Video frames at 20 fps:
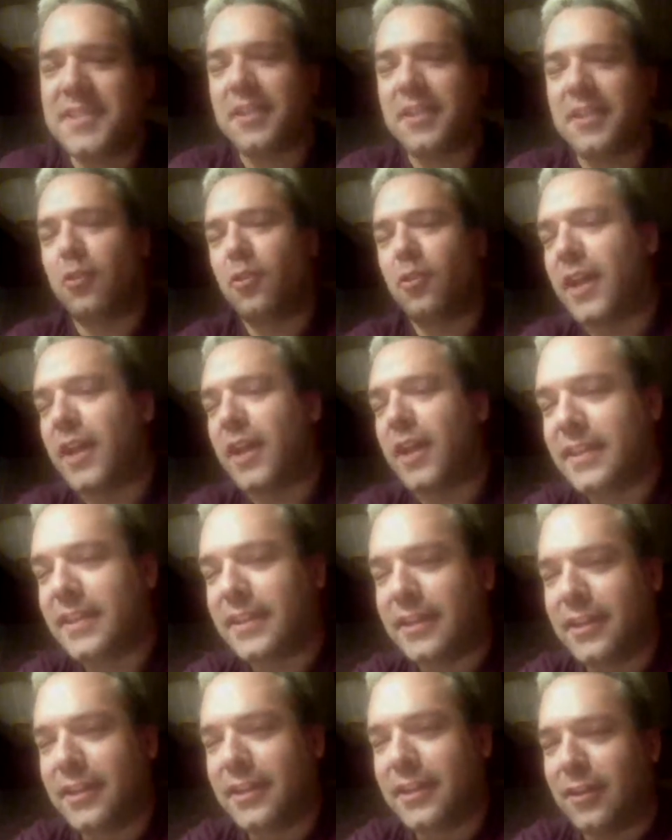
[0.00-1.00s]
the whole
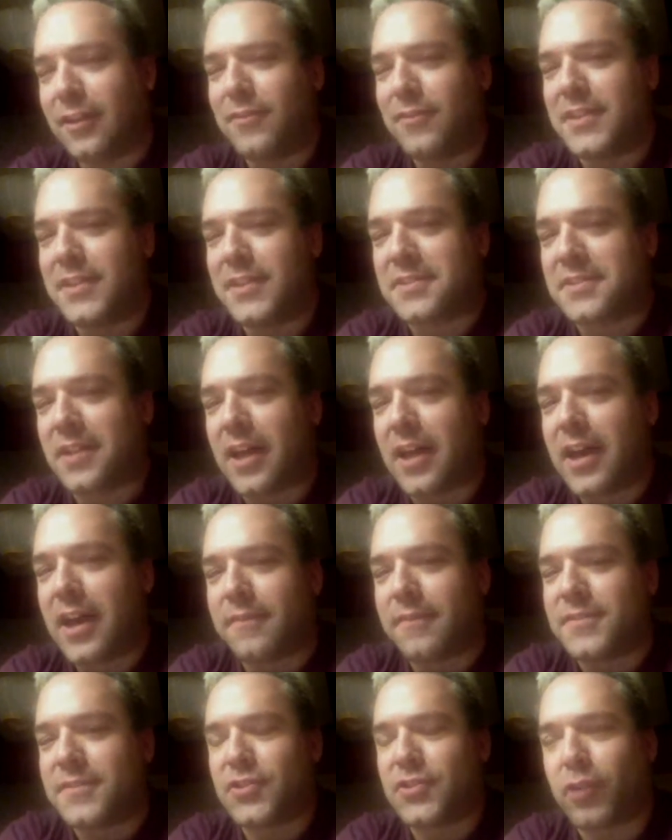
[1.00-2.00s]
idea of this
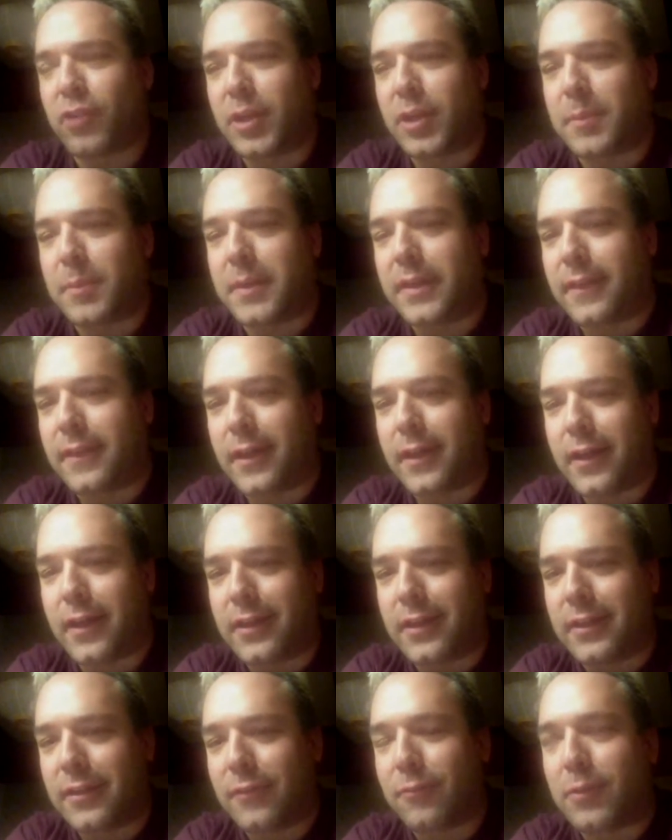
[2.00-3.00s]
live streaming
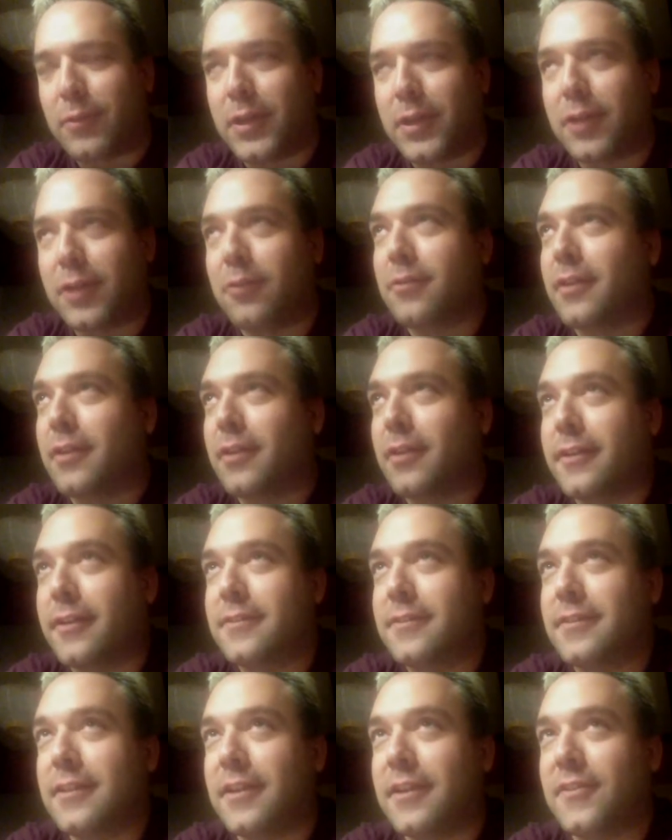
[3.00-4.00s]
then, if we don't like
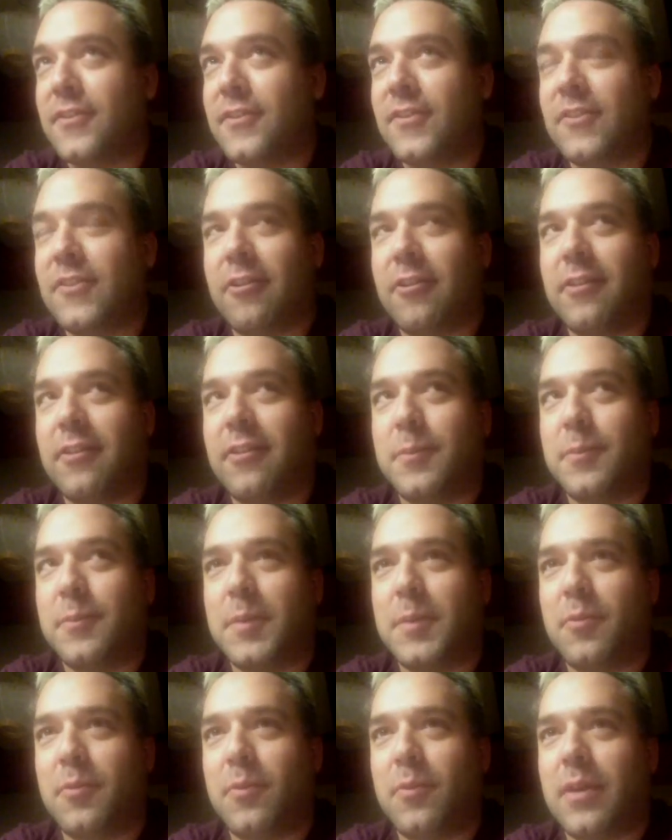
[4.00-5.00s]
necessarily
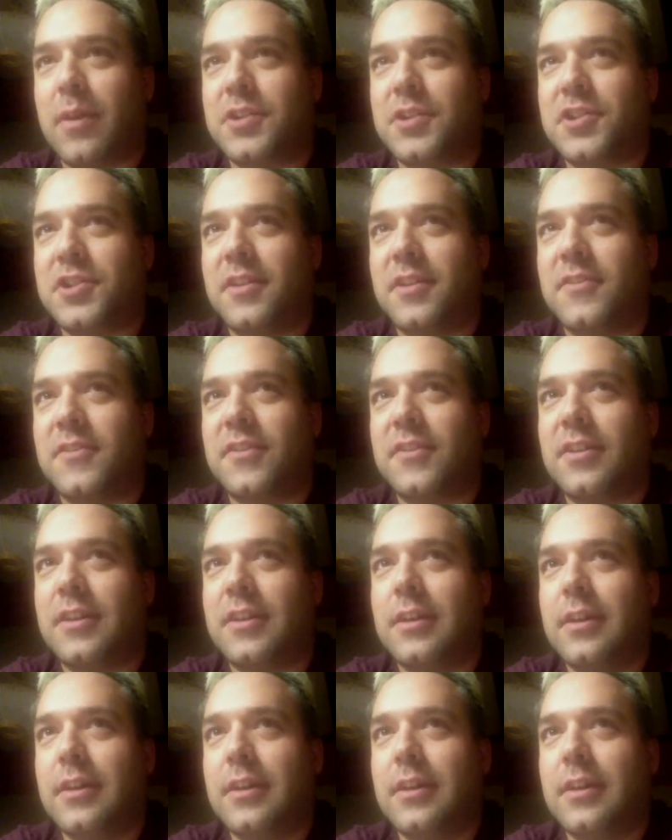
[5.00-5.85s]
people watching us